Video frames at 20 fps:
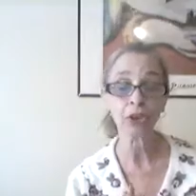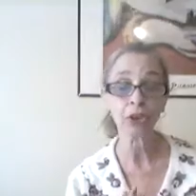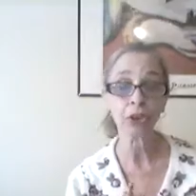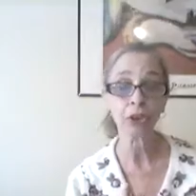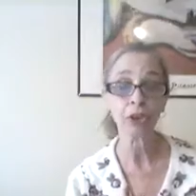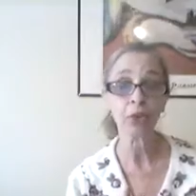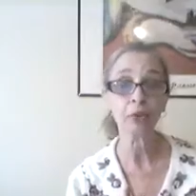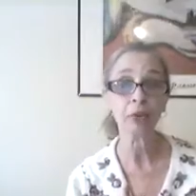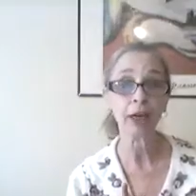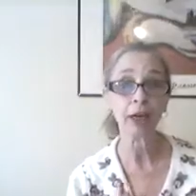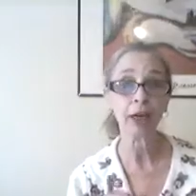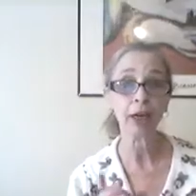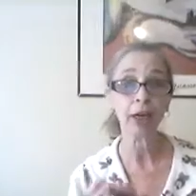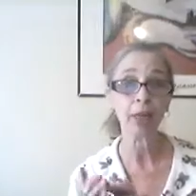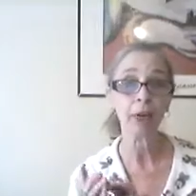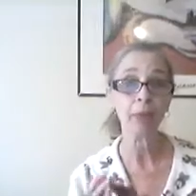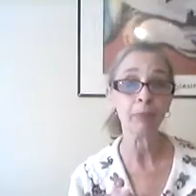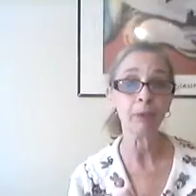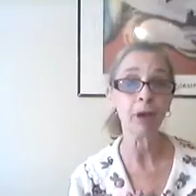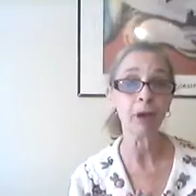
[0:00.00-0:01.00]
you,
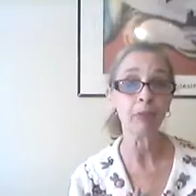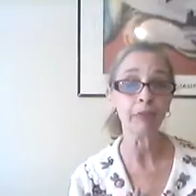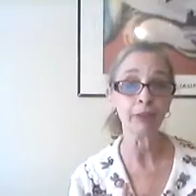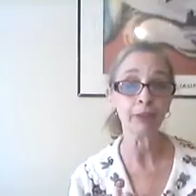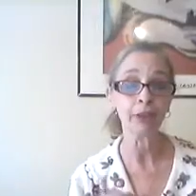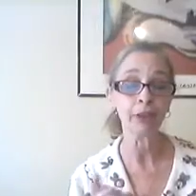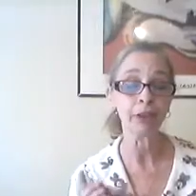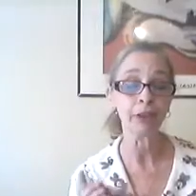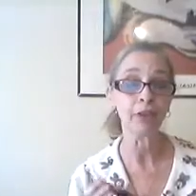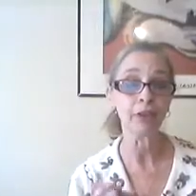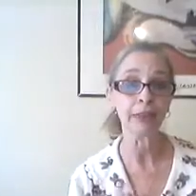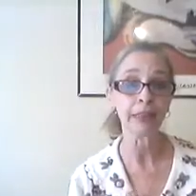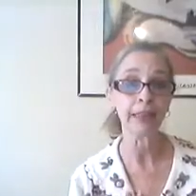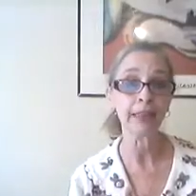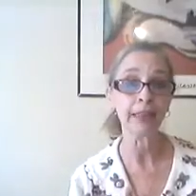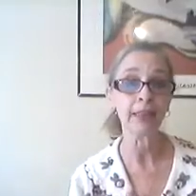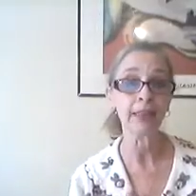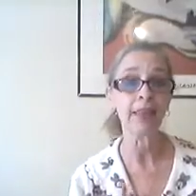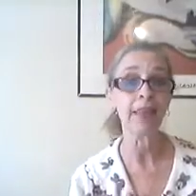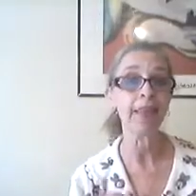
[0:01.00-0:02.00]
often there's
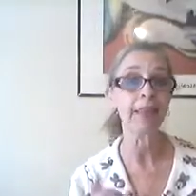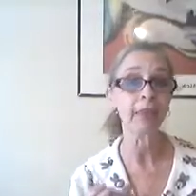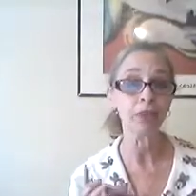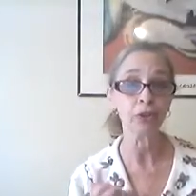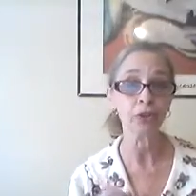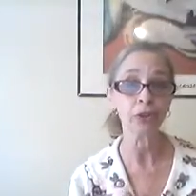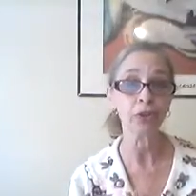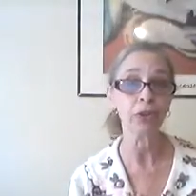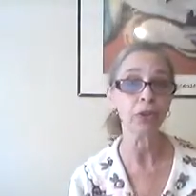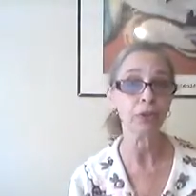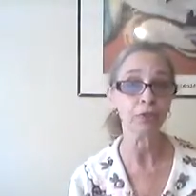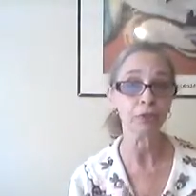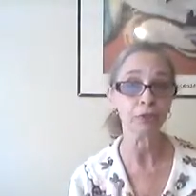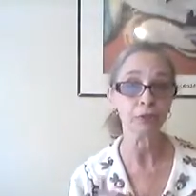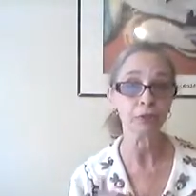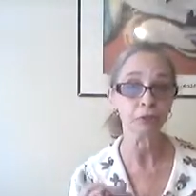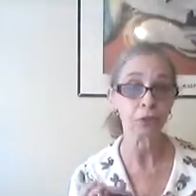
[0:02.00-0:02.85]
an energy of